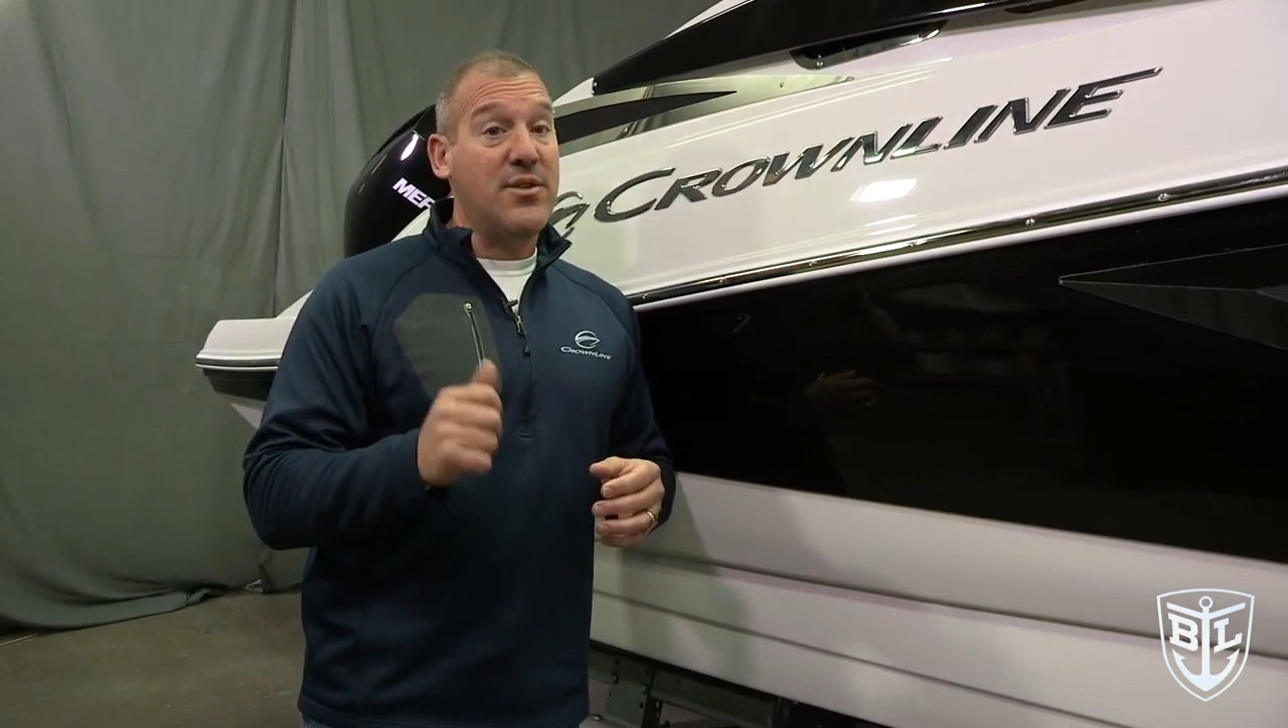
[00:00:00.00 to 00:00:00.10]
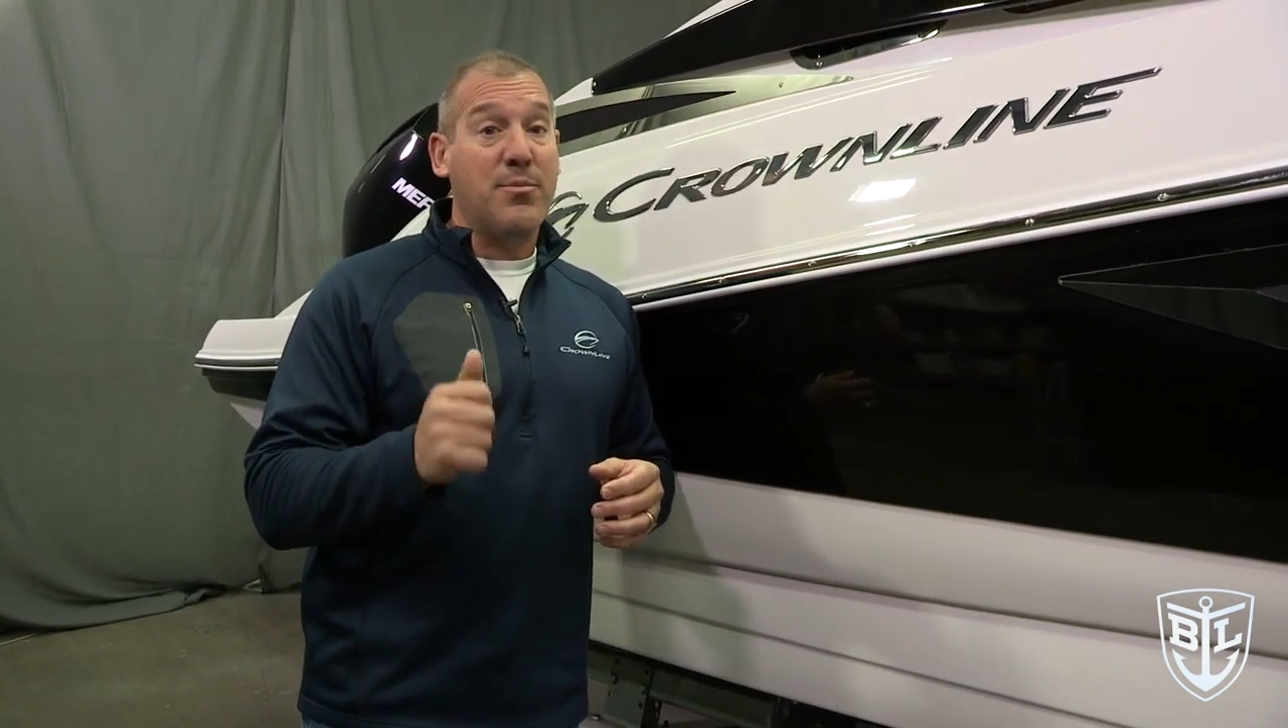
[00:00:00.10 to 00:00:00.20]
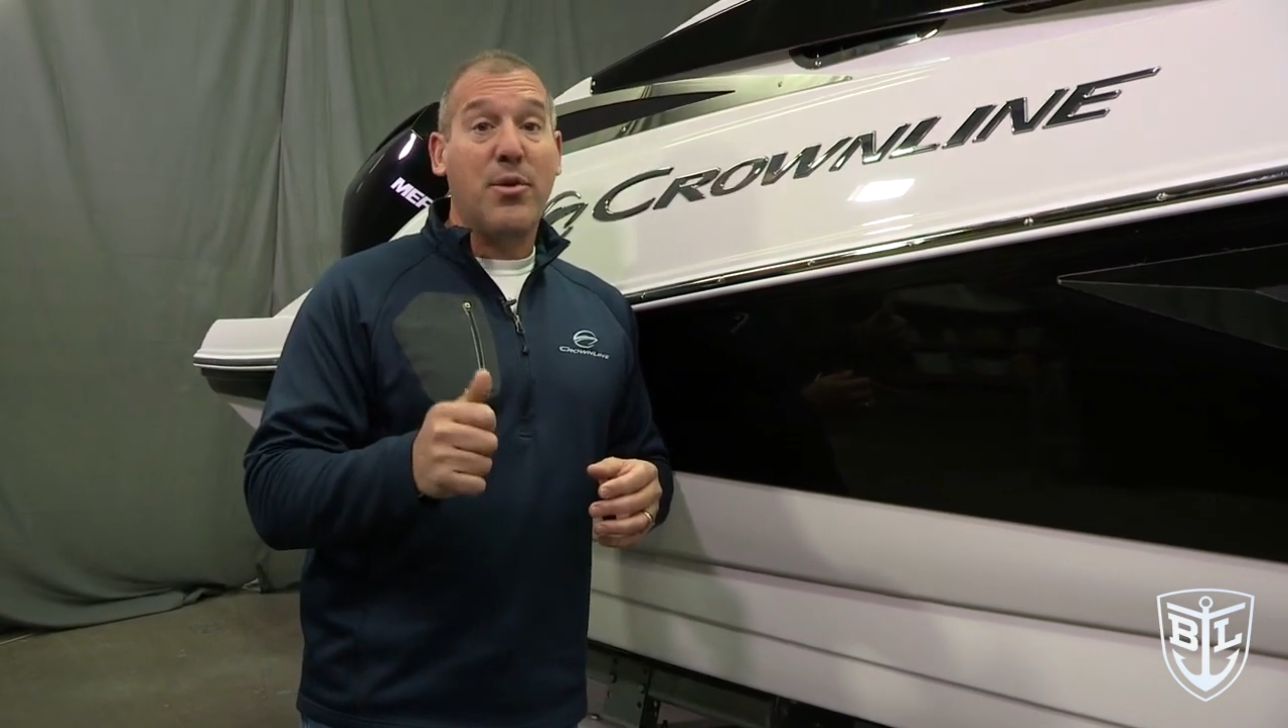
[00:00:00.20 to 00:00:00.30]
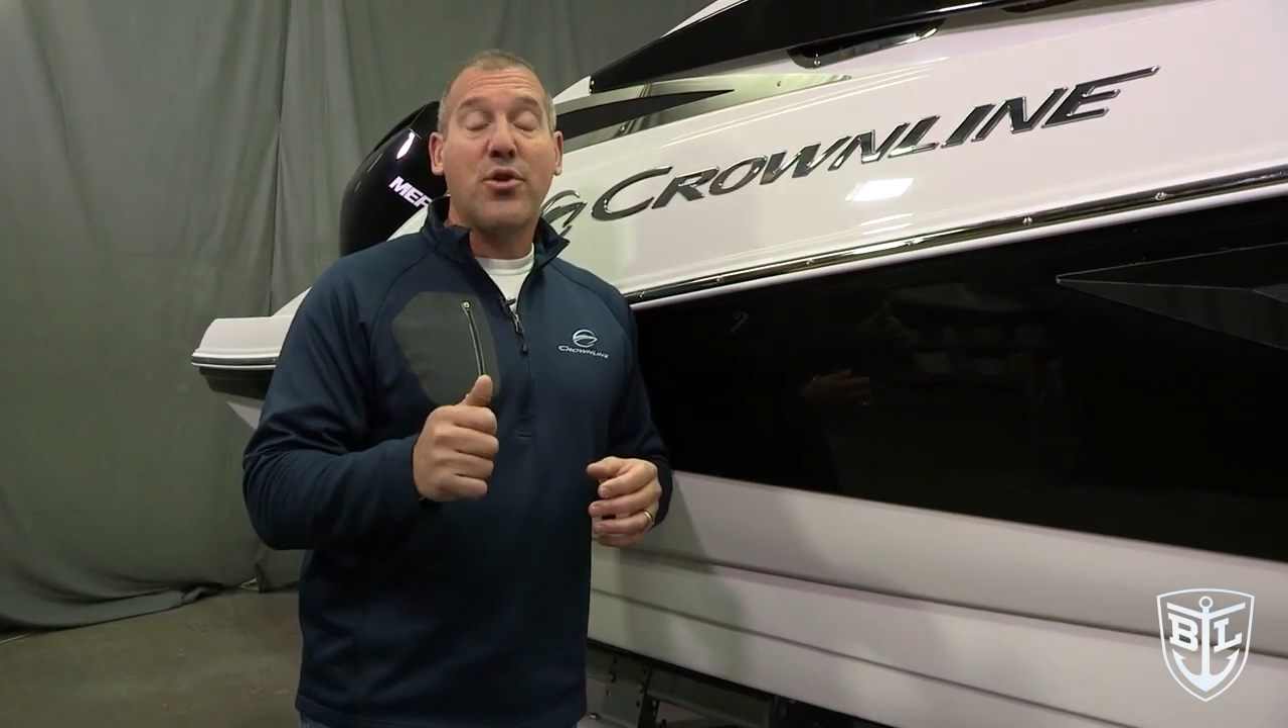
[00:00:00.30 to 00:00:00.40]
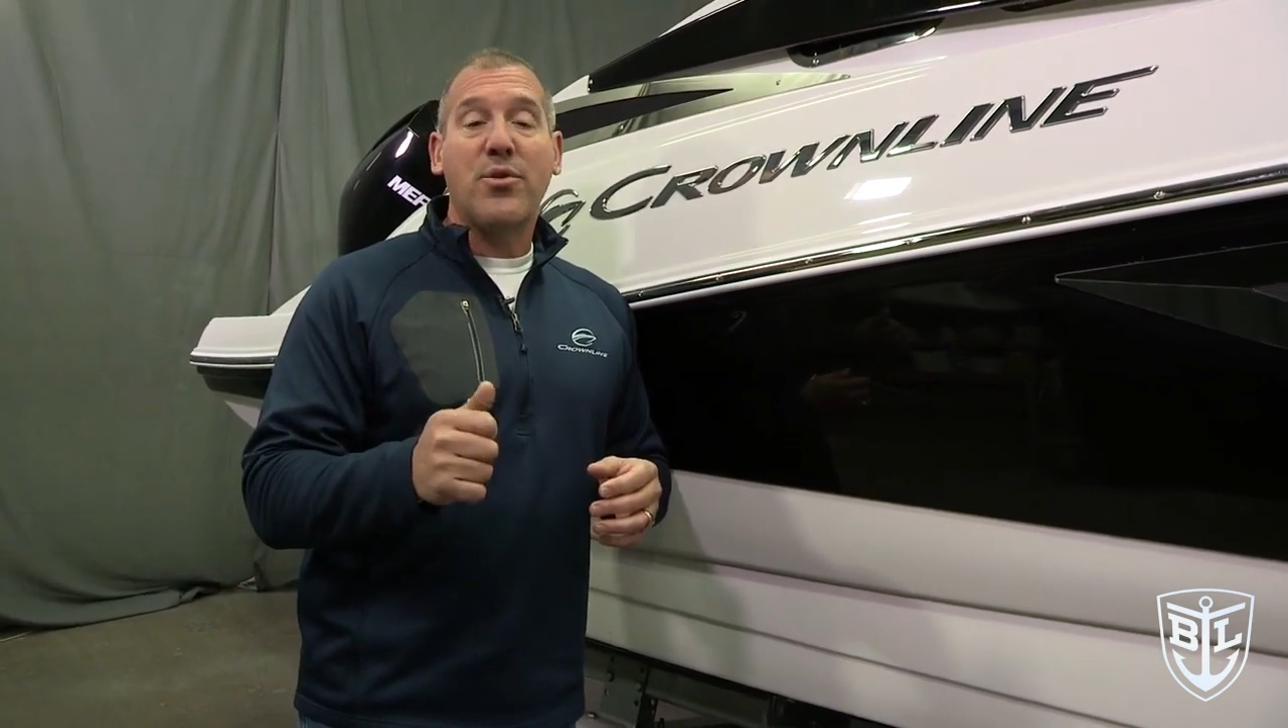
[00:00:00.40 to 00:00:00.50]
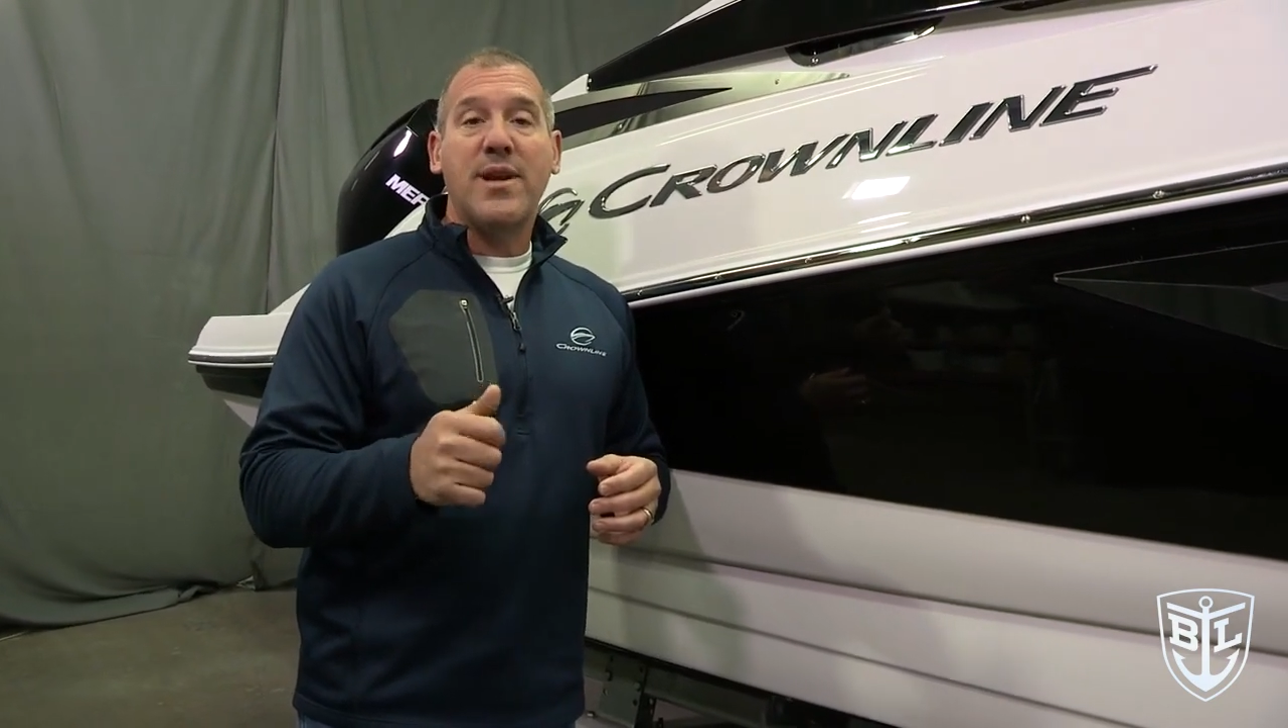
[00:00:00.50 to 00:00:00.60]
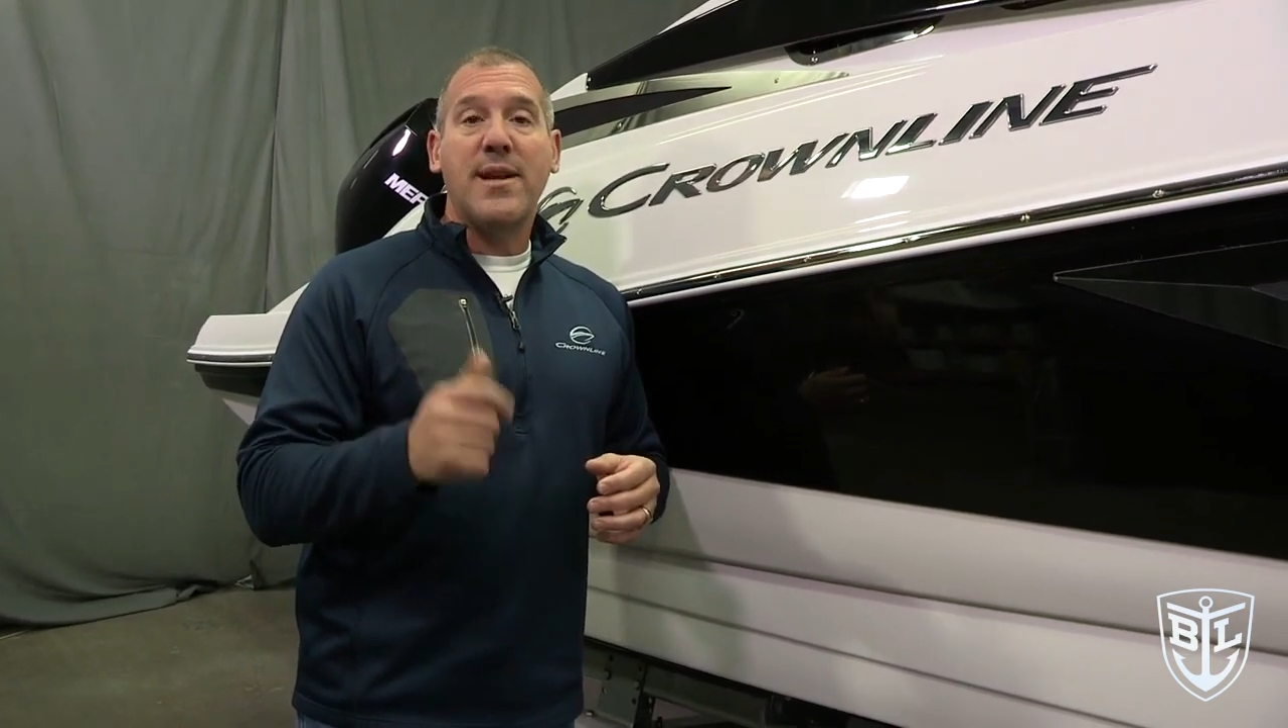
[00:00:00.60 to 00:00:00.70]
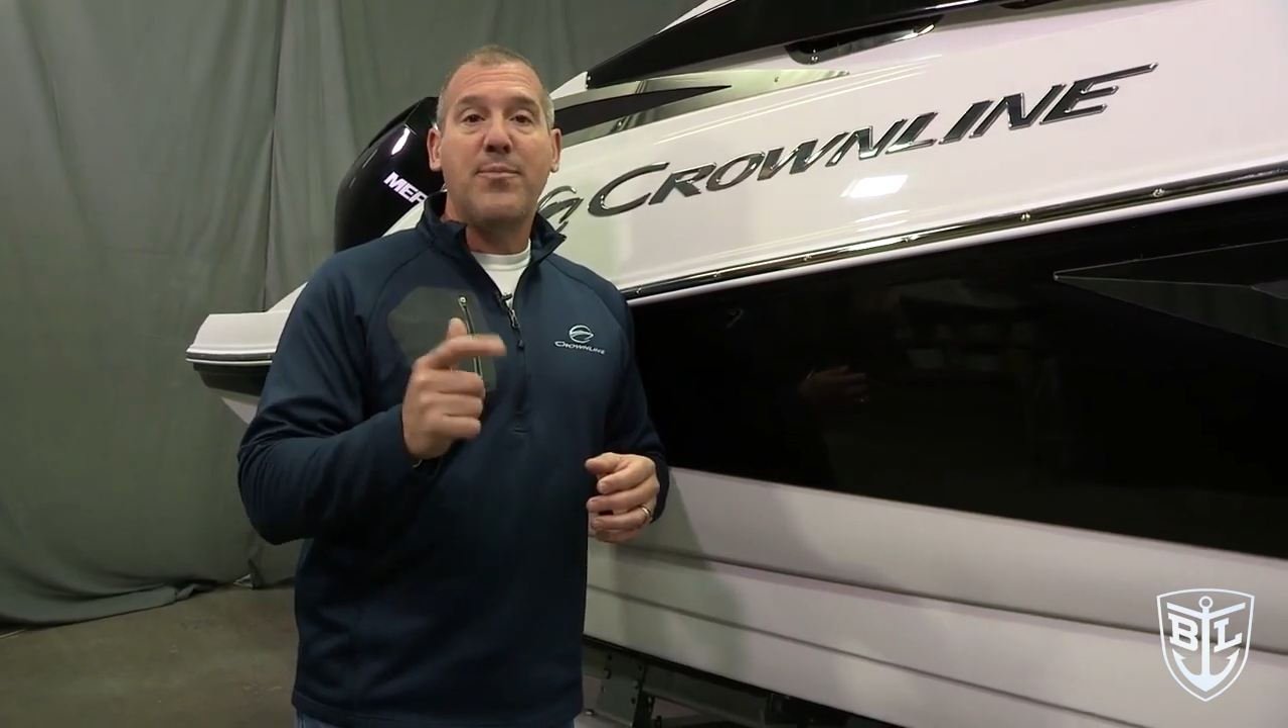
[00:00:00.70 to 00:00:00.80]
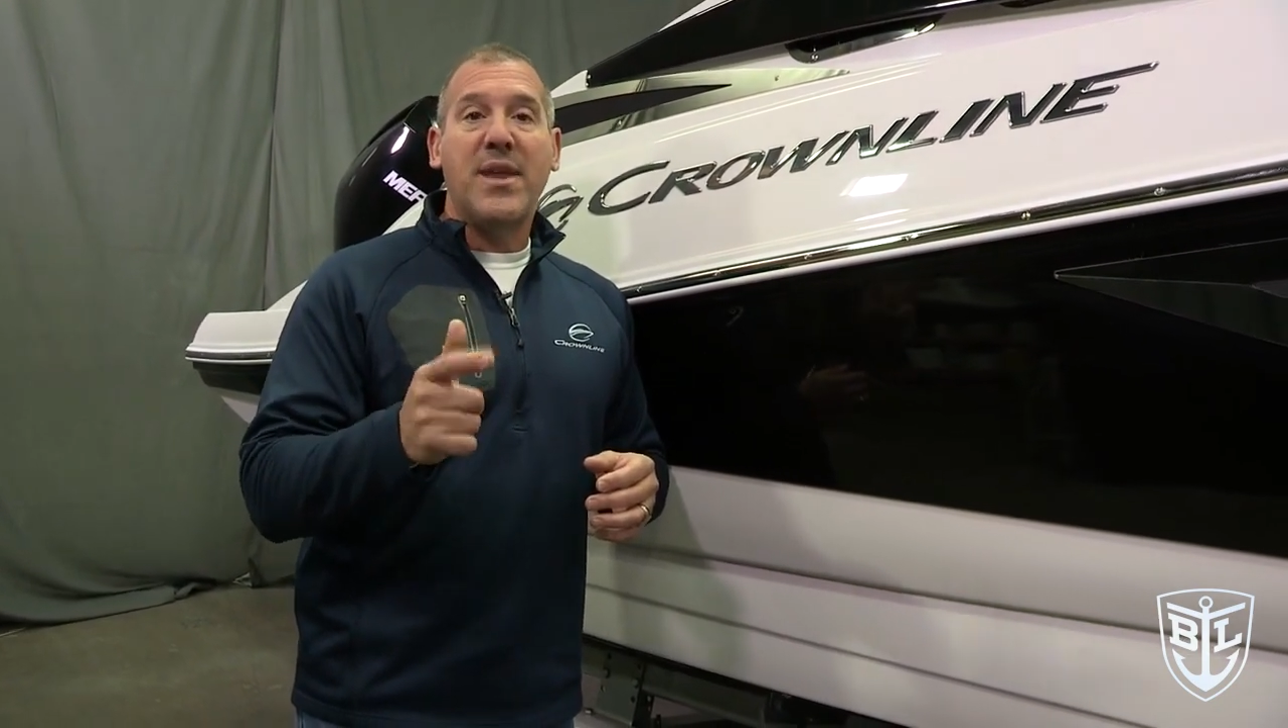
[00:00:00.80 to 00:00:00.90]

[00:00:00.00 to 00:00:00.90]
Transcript: either Mercury,